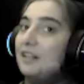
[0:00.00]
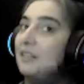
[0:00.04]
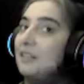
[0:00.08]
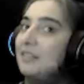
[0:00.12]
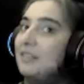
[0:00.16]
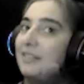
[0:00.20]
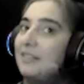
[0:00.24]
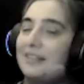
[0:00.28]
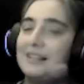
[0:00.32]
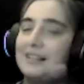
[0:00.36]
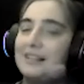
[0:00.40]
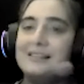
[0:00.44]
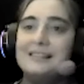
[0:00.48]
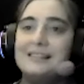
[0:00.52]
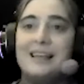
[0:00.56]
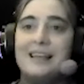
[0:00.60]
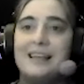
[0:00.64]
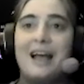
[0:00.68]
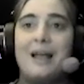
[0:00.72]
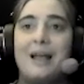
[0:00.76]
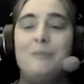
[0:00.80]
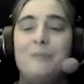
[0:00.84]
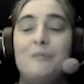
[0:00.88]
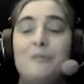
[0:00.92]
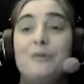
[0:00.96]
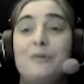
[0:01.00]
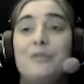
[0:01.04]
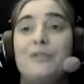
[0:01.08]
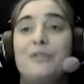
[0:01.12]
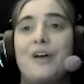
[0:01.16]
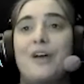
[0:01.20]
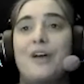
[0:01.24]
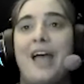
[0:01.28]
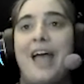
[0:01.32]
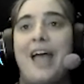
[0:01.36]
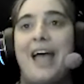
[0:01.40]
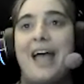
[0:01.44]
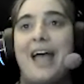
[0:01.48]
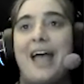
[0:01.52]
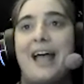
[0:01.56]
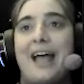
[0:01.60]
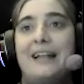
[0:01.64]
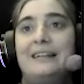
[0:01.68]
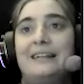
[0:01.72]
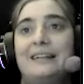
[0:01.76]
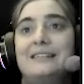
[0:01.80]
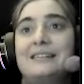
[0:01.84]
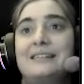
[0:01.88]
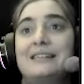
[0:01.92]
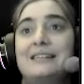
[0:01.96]
this time with the
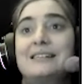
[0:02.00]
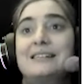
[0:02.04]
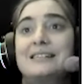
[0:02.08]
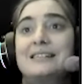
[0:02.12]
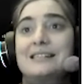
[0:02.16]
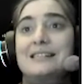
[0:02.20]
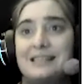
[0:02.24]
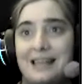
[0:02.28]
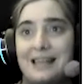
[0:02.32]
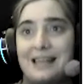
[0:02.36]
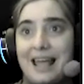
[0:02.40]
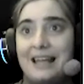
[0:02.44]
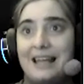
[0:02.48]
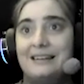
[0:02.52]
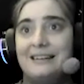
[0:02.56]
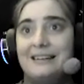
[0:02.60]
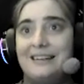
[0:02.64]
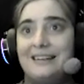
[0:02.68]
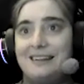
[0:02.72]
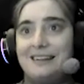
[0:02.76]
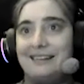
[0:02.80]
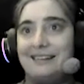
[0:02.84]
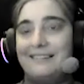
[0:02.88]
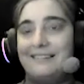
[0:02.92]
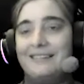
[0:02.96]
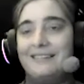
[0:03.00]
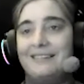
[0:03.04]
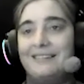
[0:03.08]
hand standing,